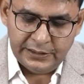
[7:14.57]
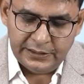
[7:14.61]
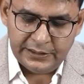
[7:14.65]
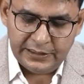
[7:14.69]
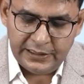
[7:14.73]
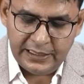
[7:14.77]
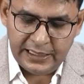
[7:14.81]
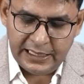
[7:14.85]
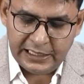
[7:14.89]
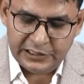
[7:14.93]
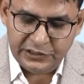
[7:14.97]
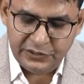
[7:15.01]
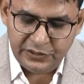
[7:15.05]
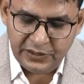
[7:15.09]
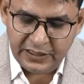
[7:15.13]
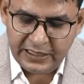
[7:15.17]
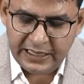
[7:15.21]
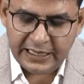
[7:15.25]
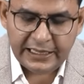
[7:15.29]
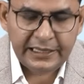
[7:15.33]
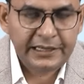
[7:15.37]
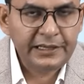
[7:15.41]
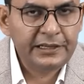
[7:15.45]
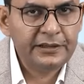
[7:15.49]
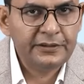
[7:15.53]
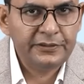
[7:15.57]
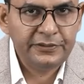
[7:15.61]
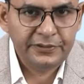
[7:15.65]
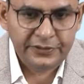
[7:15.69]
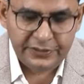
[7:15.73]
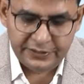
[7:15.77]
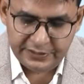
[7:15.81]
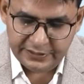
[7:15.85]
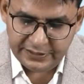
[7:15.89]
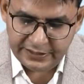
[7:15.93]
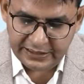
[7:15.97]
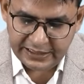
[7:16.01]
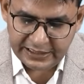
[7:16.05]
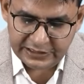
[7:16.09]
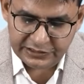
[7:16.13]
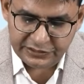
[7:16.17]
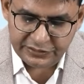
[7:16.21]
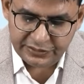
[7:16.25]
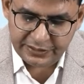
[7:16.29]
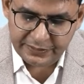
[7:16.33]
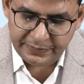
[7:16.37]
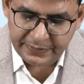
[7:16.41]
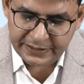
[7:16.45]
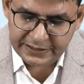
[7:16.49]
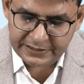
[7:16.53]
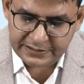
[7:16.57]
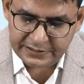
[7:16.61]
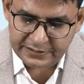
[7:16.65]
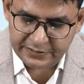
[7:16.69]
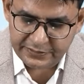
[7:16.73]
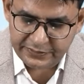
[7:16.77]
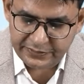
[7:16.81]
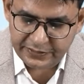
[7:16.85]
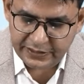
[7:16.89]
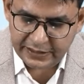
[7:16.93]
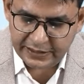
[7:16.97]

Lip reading: The natural active, natural passive,